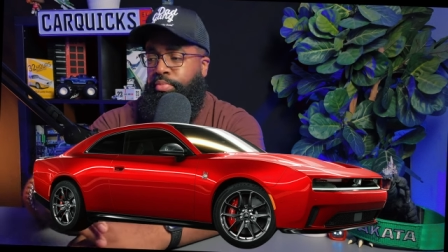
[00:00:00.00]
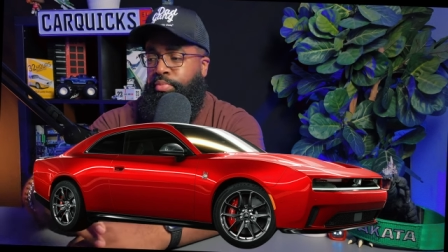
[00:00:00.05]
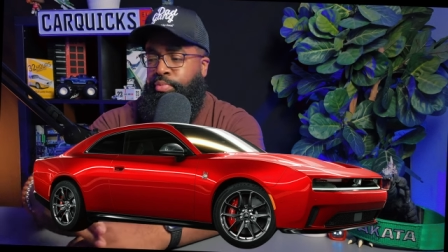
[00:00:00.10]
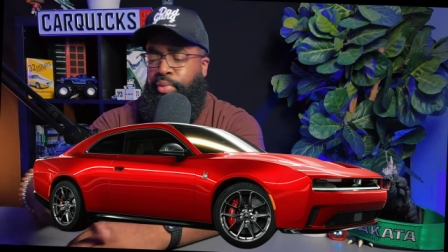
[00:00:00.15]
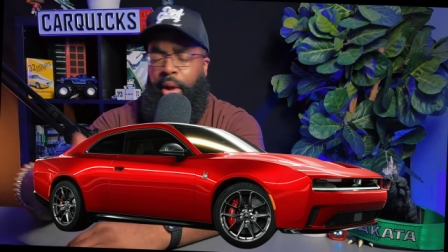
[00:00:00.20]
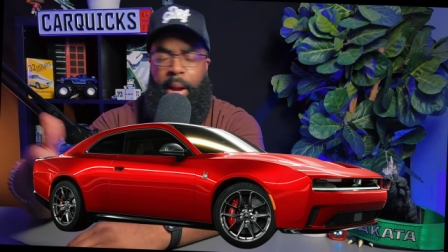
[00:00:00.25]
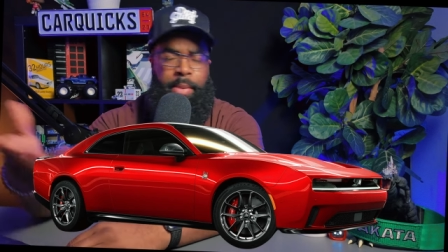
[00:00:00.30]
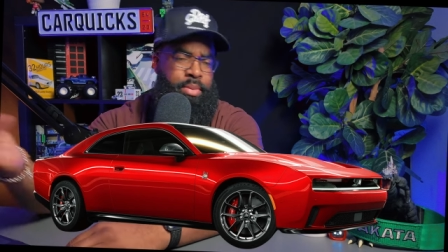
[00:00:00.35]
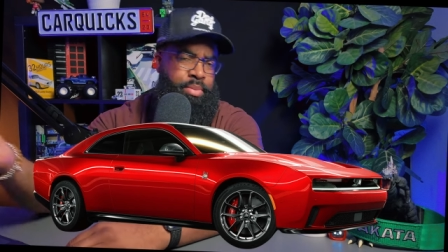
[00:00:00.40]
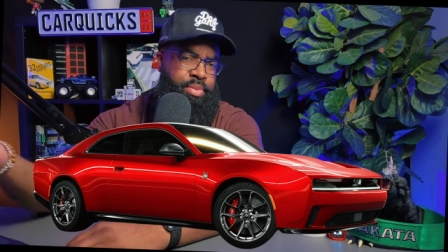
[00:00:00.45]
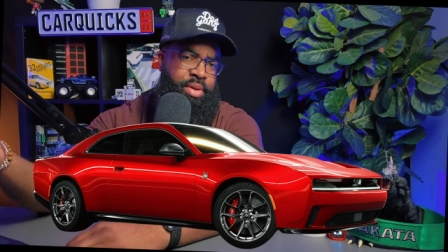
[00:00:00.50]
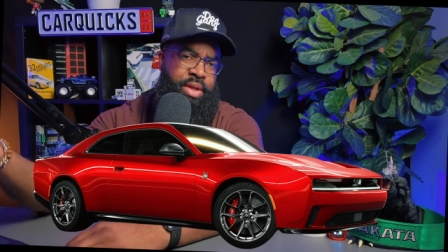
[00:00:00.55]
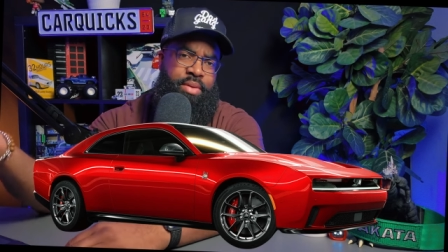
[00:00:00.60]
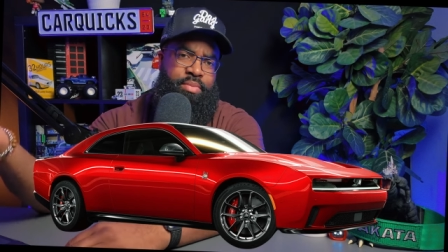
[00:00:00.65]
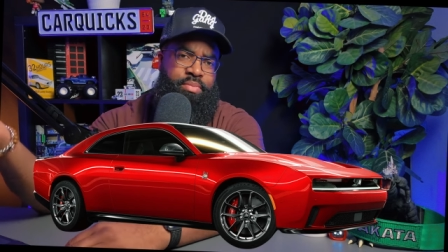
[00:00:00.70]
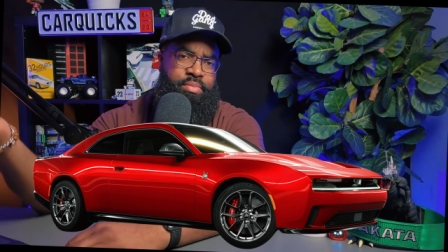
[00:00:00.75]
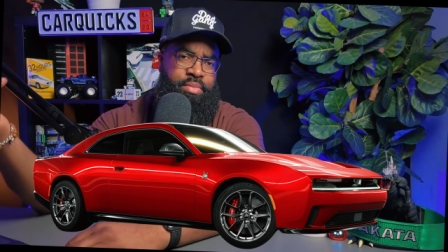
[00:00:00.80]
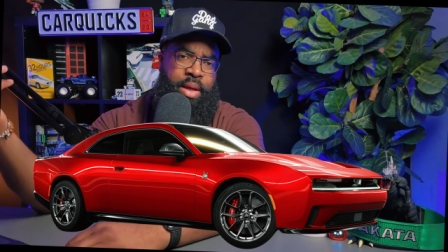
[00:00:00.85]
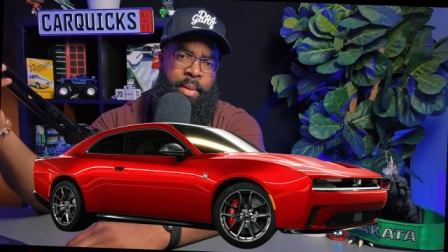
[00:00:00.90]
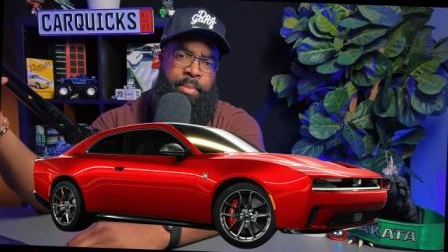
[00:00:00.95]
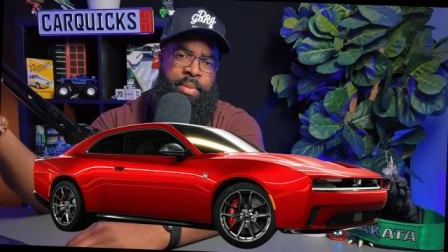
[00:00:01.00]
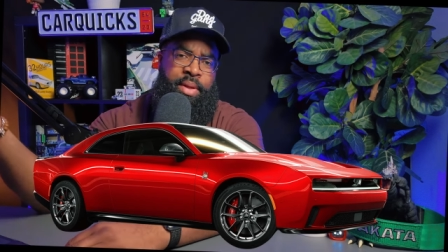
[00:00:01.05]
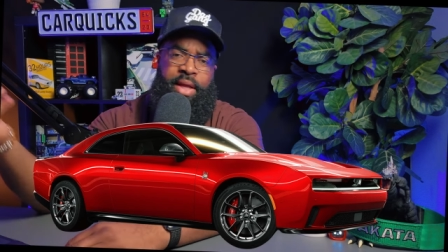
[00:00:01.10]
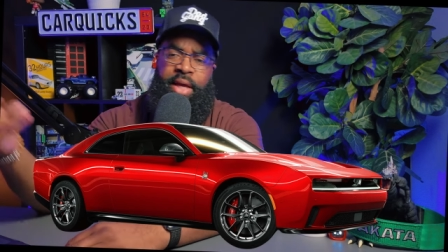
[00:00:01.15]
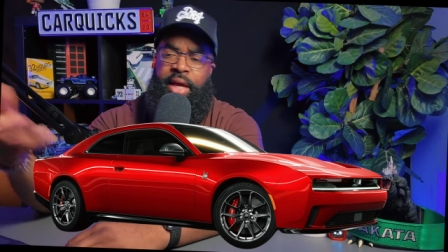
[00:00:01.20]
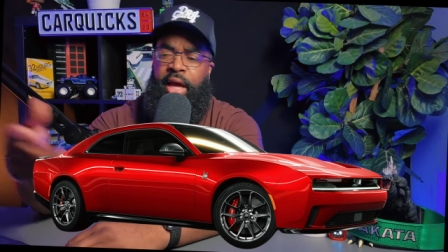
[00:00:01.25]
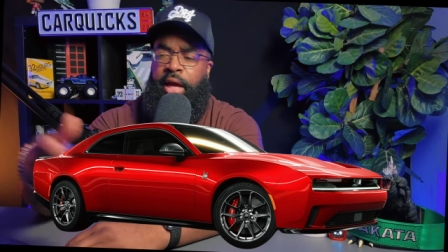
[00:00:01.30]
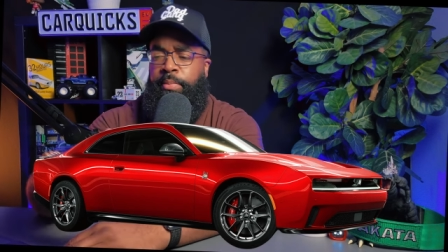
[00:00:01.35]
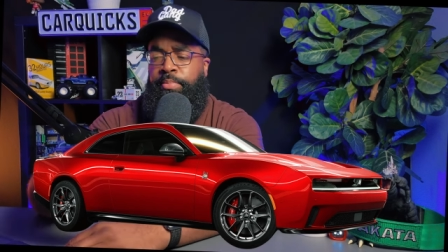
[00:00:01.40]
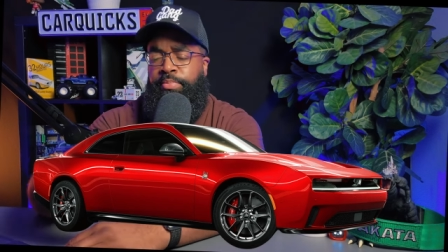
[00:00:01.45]
Probably. I mean, they
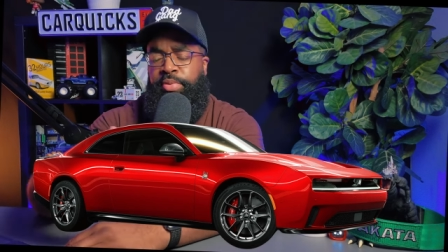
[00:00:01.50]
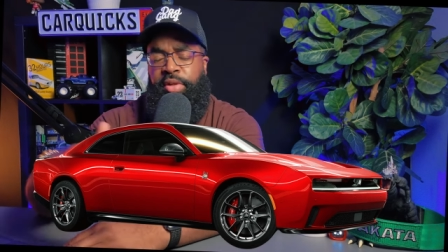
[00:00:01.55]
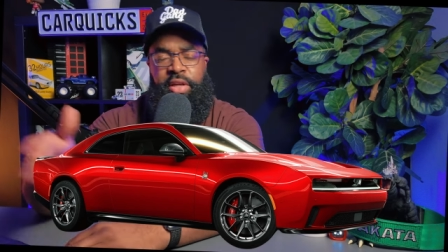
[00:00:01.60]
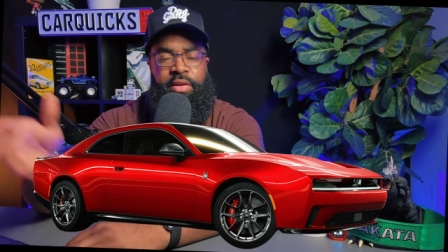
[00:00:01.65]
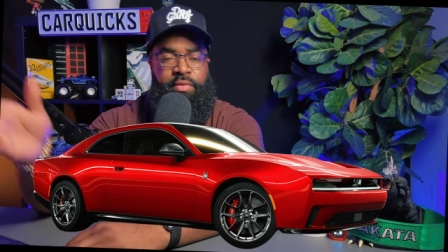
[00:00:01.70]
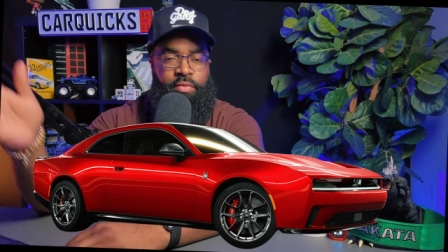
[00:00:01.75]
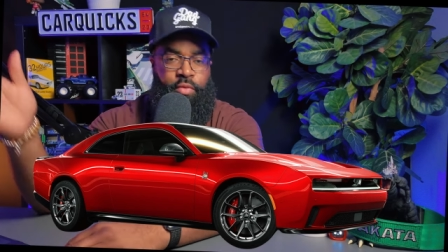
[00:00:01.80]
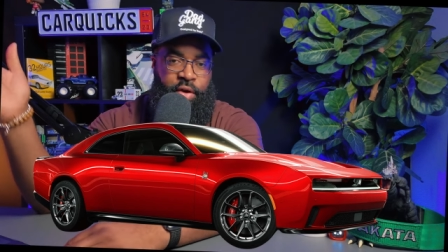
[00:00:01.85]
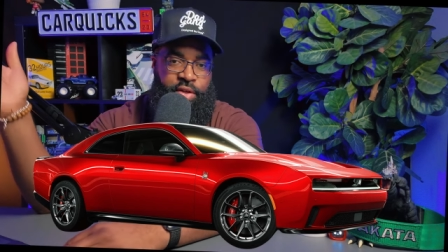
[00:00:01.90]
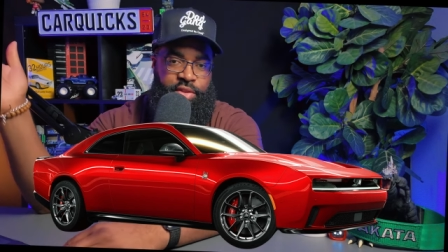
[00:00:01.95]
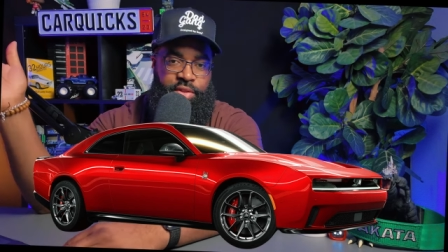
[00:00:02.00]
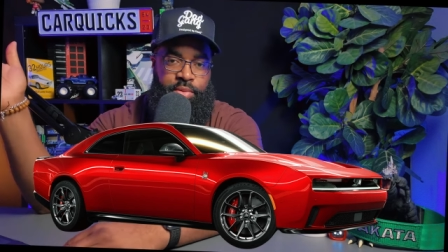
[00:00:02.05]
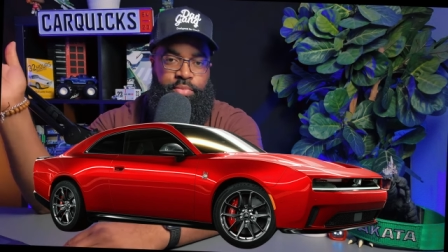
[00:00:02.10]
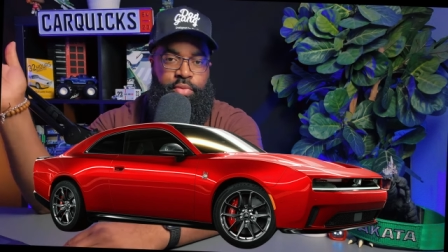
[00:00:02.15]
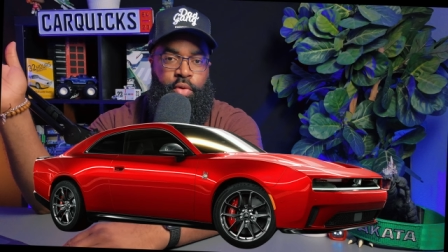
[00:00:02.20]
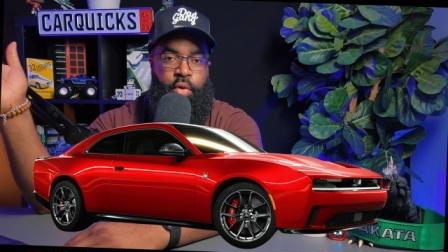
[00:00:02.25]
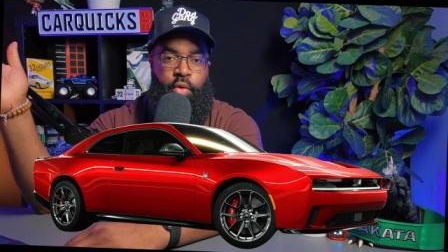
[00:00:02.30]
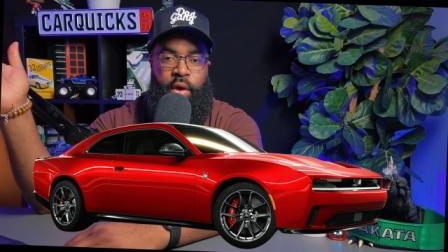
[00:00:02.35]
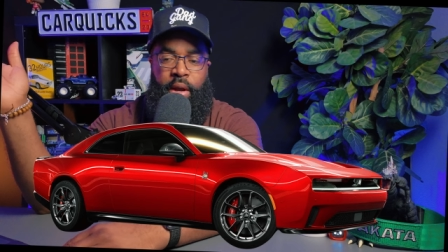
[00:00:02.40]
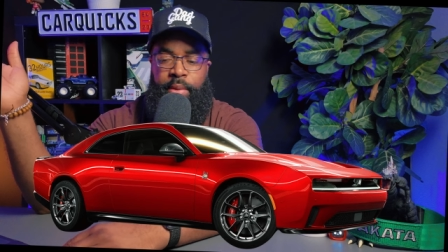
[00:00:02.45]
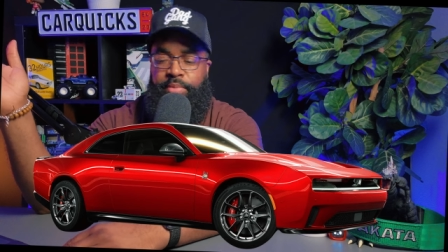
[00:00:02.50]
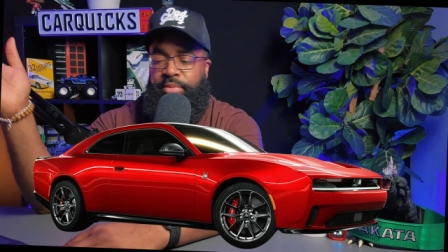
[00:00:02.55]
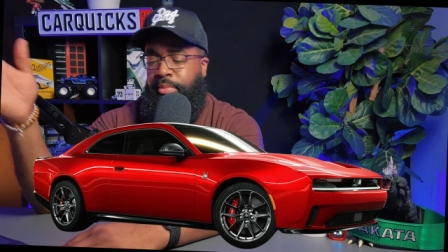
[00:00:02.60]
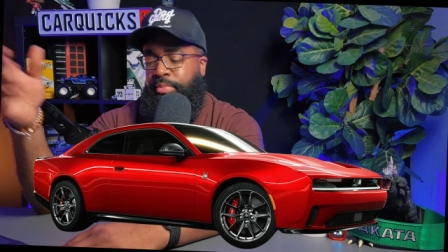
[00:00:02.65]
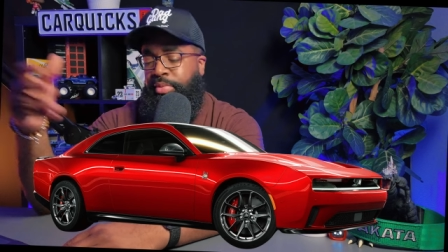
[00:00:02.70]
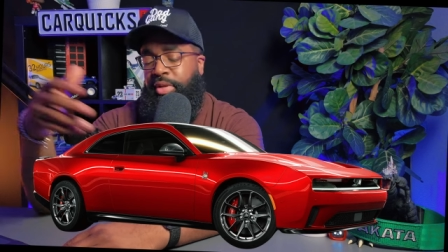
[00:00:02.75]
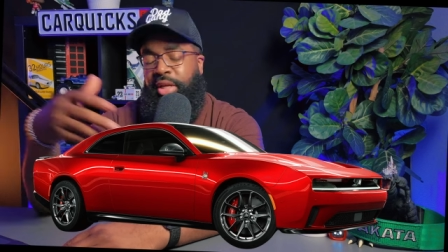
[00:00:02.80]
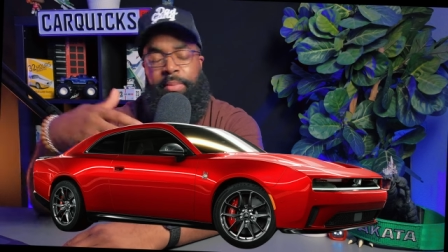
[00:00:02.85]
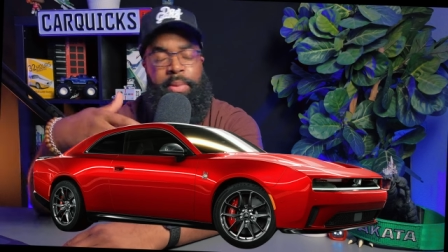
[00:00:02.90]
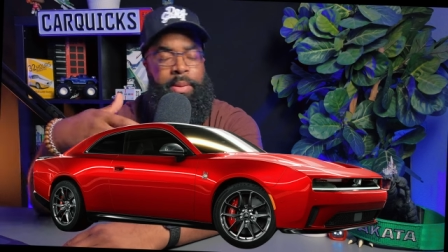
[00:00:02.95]
got plenty of racing programs and
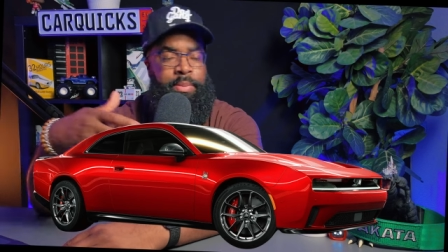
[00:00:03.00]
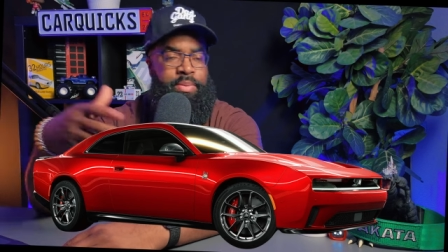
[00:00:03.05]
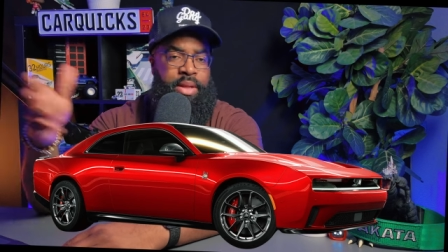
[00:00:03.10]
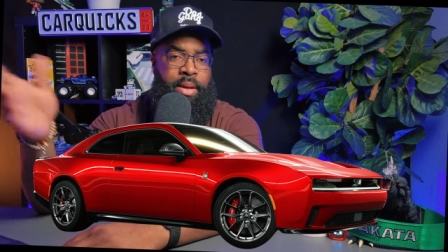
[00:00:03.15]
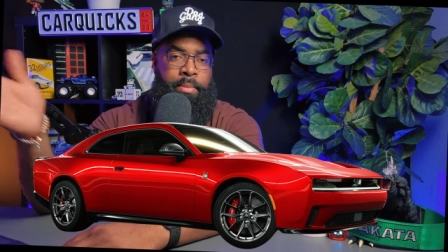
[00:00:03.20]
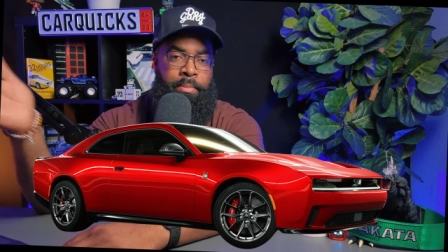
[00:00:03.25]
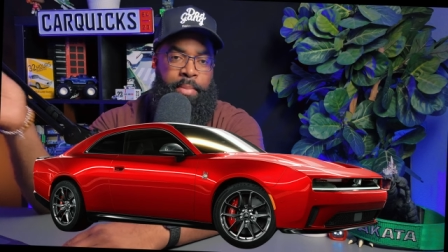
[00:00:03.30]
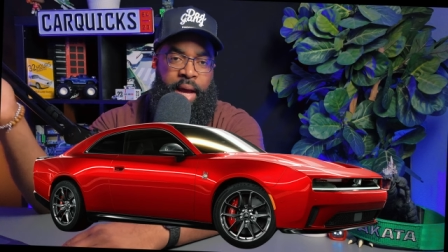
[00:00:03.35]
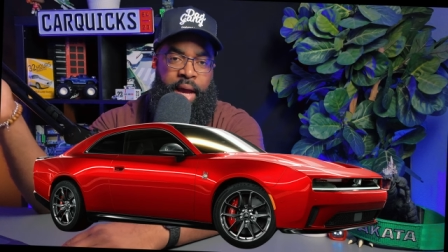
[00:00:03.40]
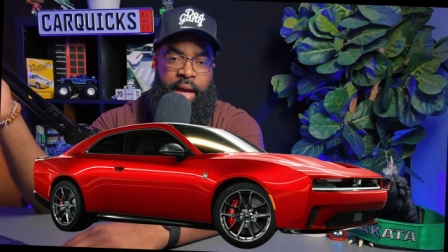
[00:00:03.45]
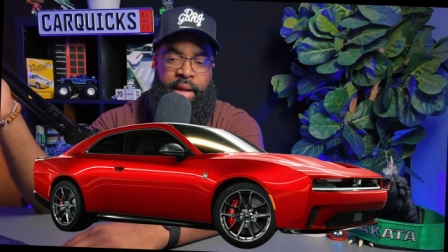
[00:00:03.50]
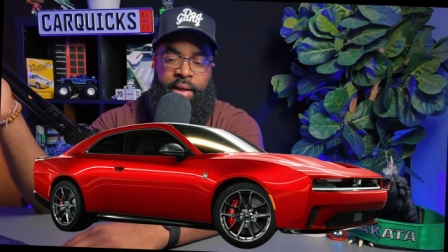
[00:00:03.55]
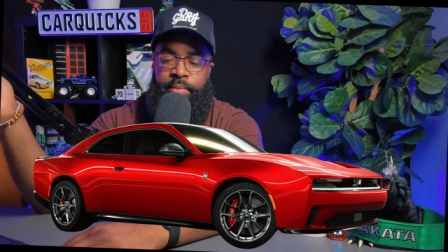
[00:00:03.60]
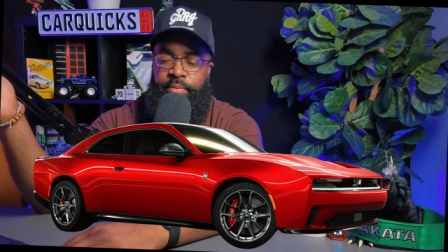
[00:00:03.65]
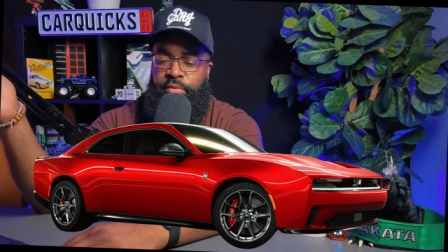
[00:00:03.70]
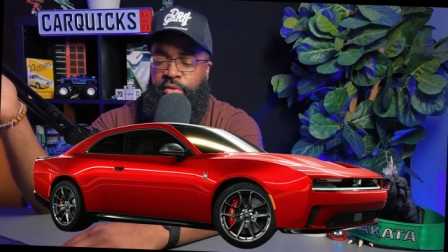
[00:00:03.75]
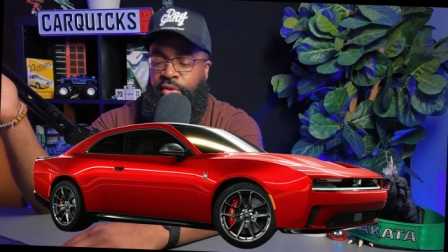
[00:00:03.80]
plenty of people that are buying them.